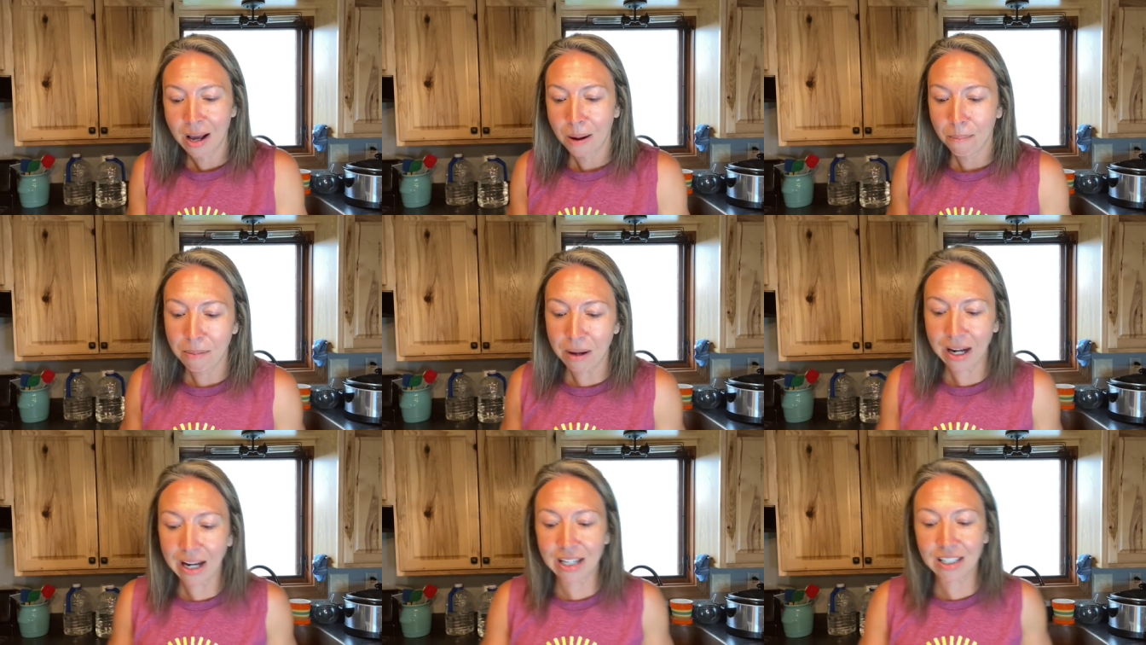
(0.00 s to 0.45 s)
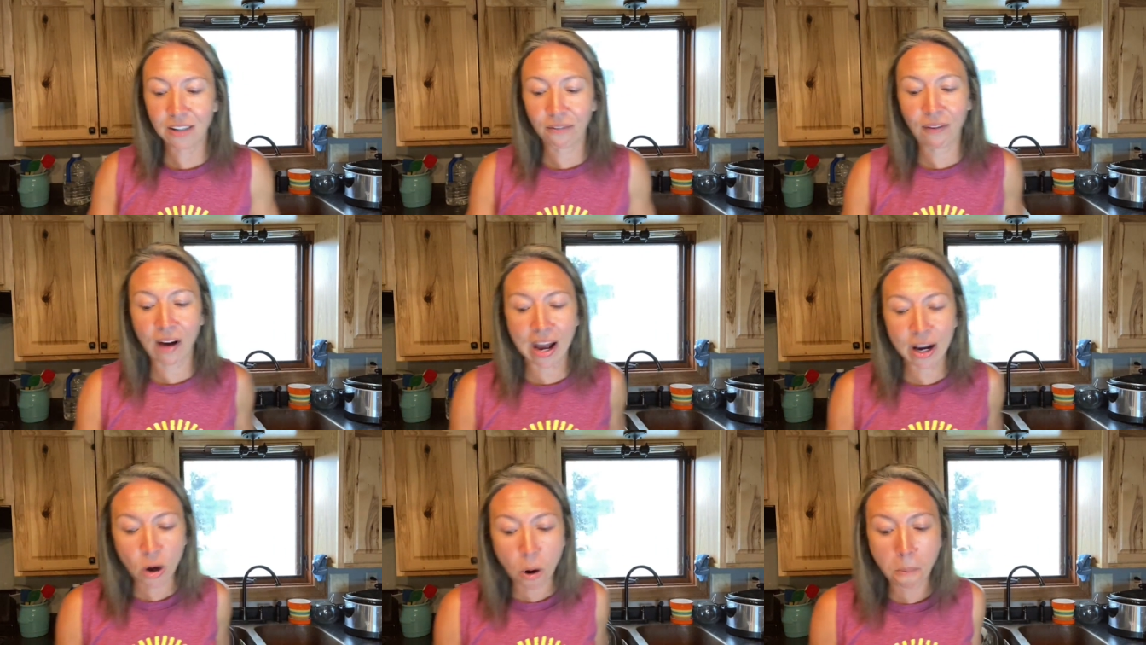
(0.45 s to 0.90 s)
Because if
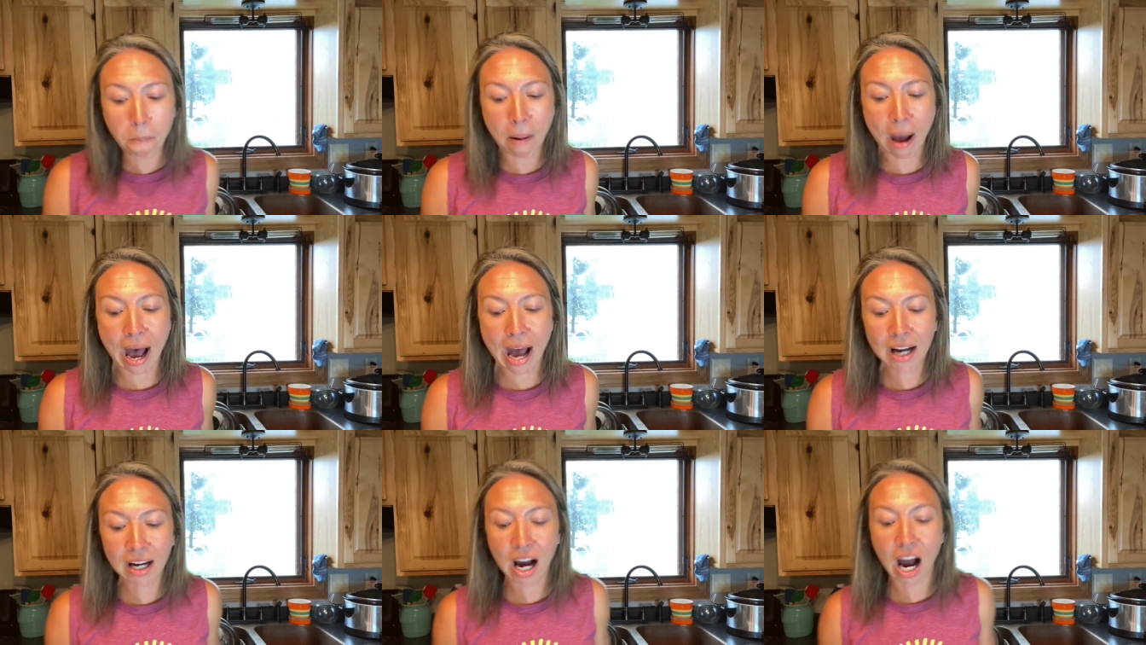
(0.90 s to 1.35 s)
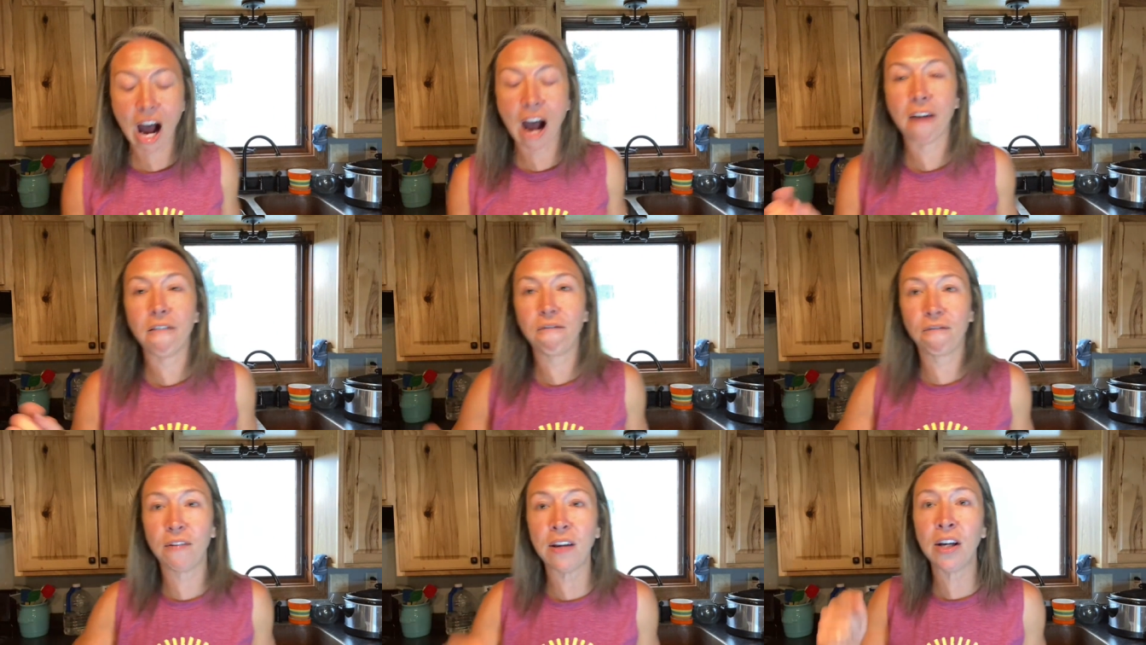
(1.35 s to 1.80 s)
I go back,
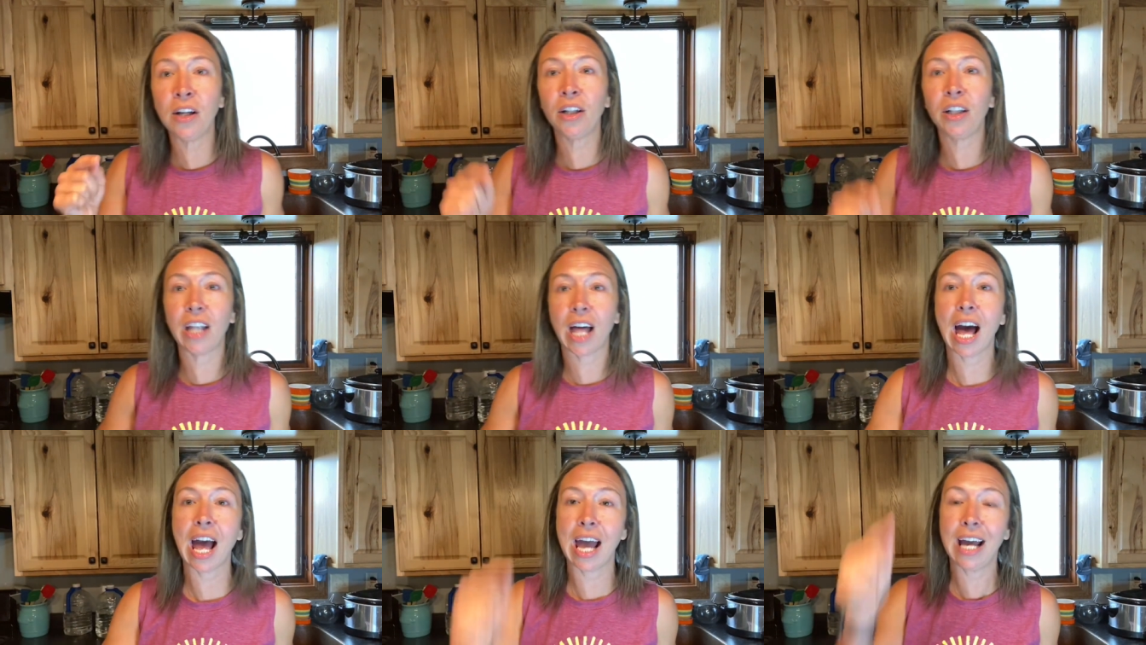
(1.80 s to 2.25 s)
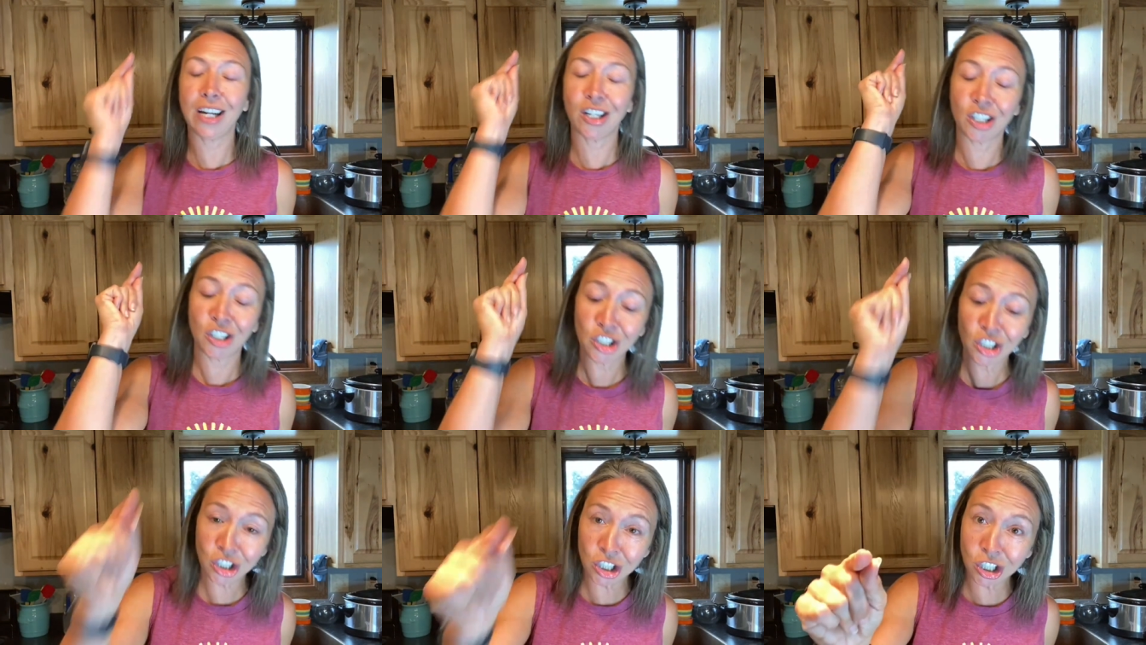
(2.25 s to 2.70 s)
I feel like
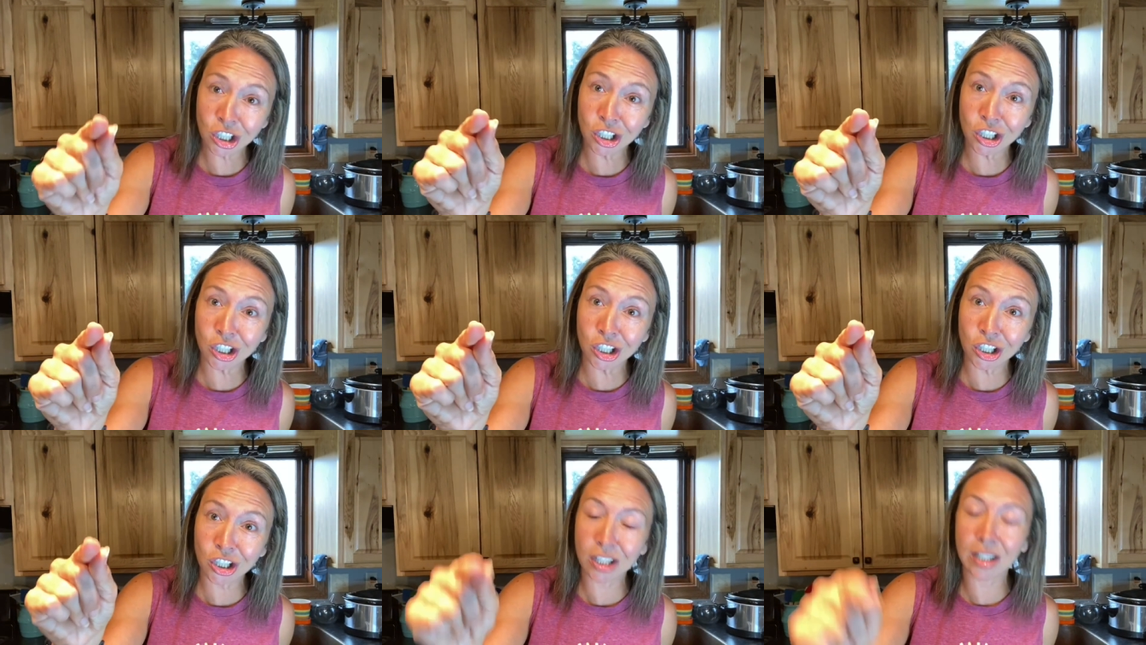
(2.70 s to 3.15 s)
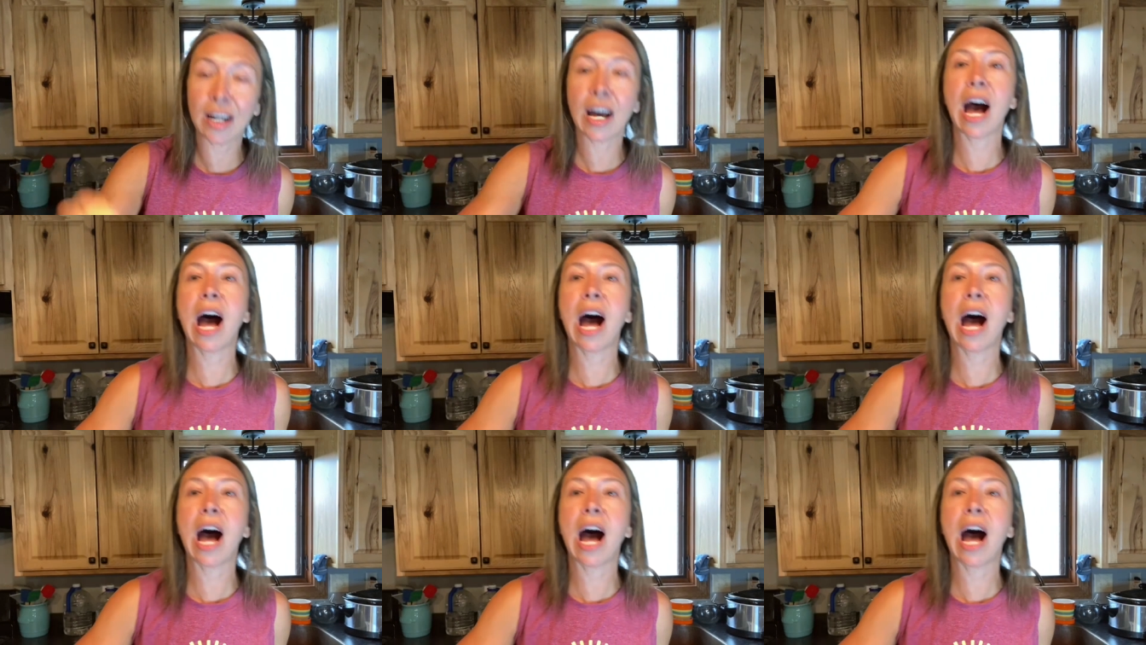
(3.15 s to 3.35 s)
sheesh.